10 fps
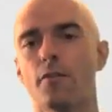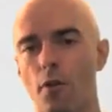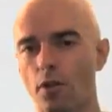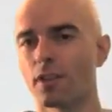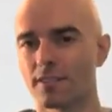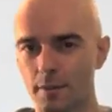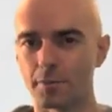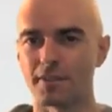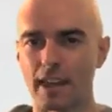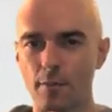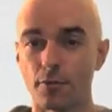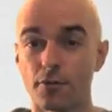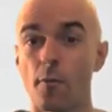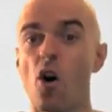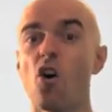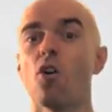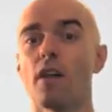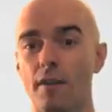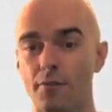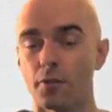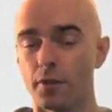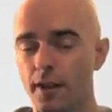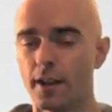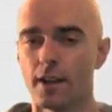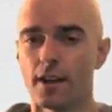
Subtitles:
falling asleep at the table from all that food.